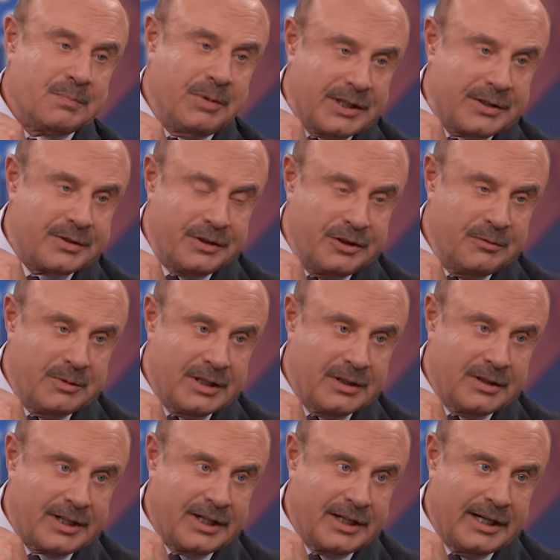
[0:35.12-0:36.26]
picture you've been
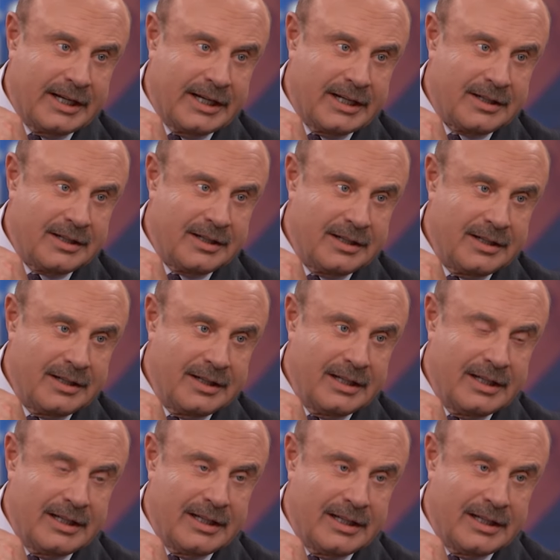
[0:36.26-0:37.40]
looking at.
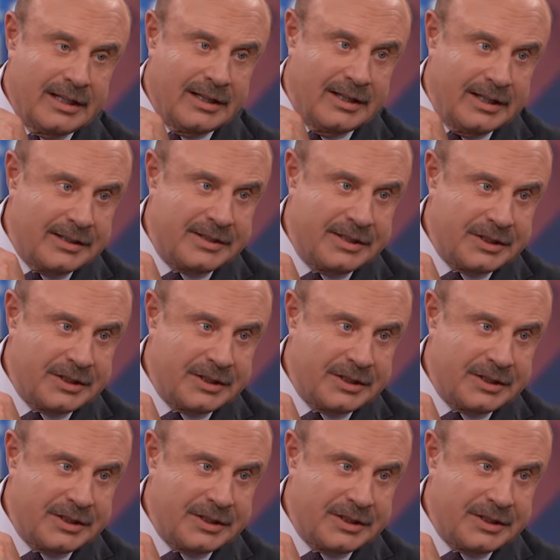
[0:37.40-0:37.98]
This